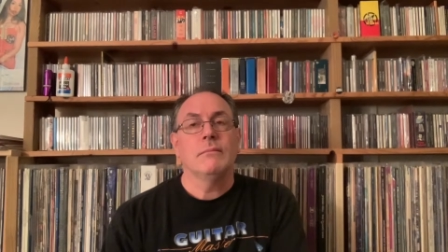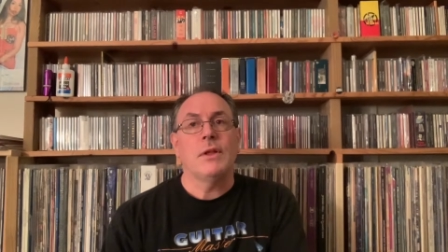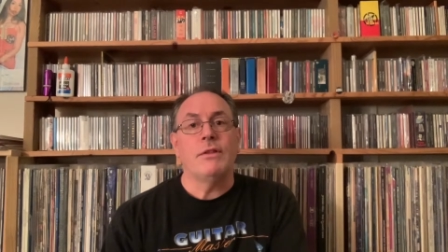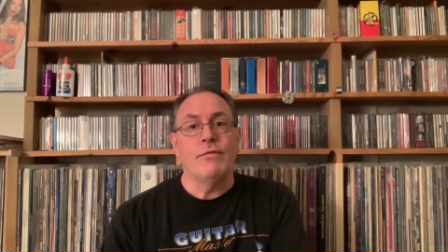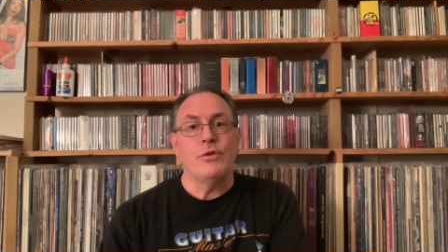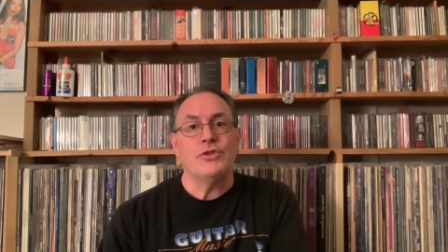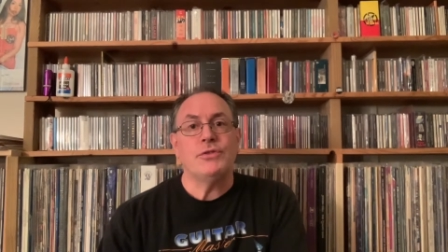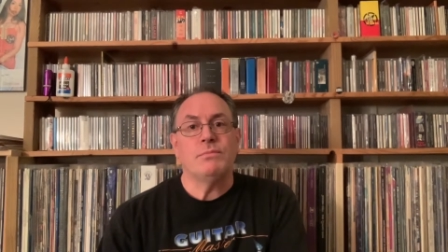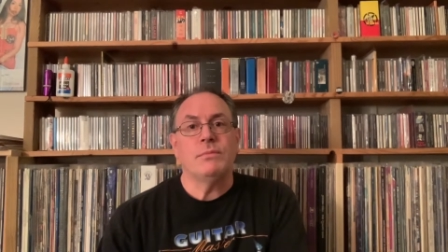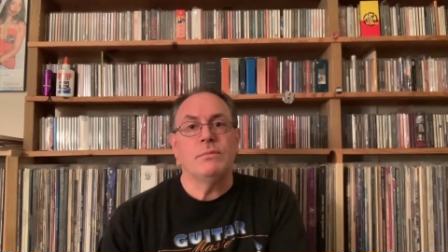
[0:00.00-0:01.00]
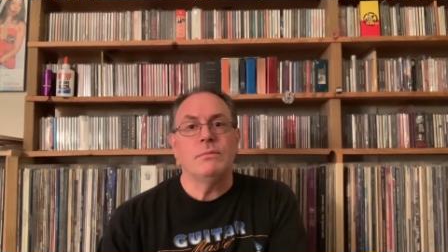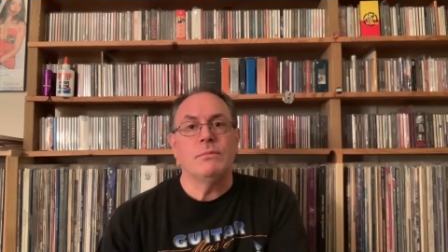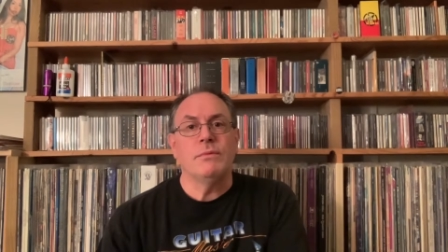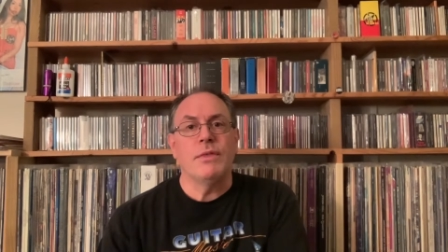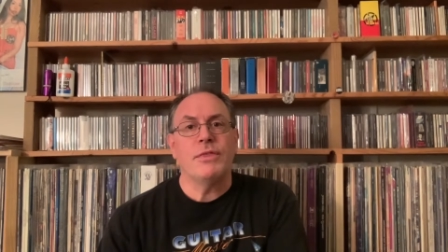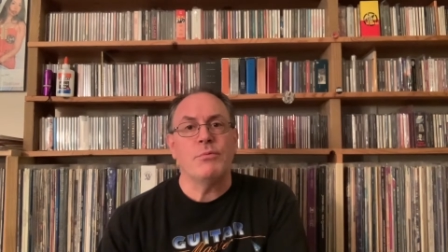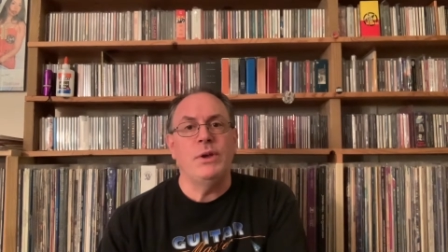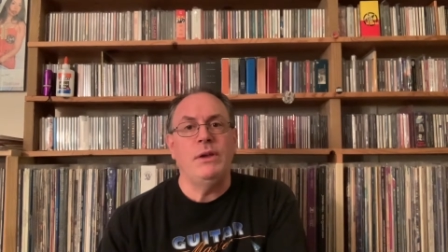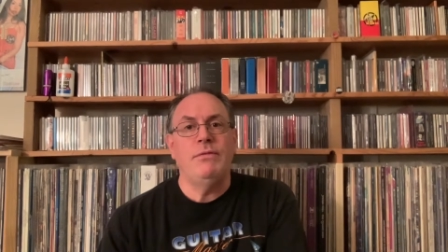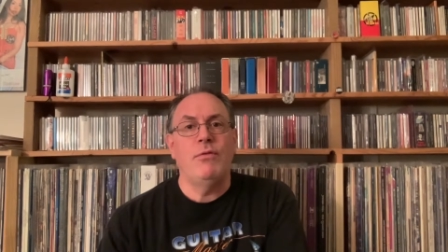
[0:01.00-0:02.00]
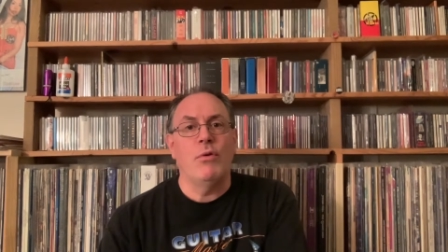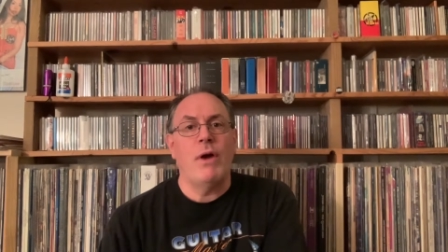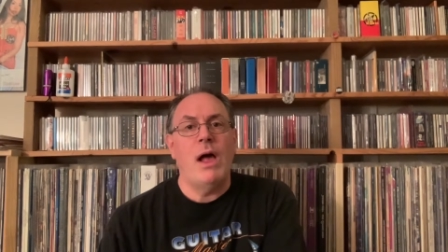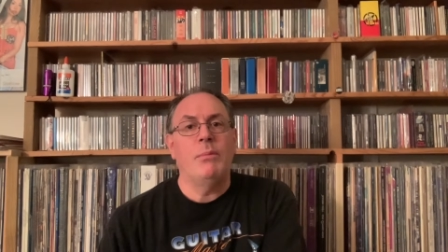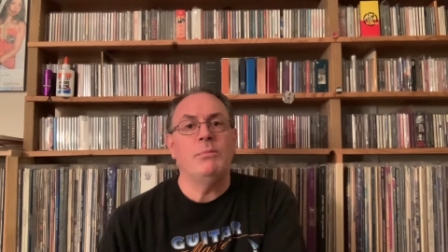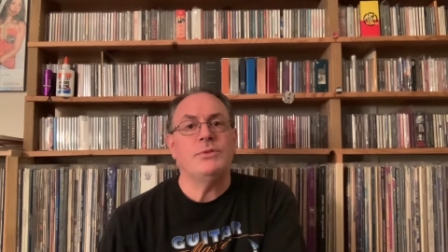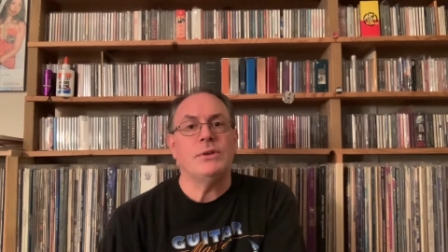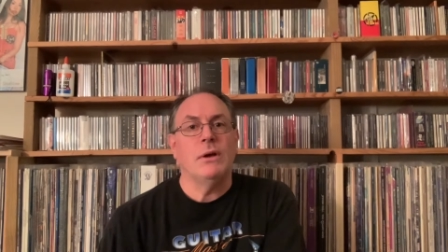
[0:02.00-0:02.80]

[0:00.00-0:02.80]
The first 3-4 albums,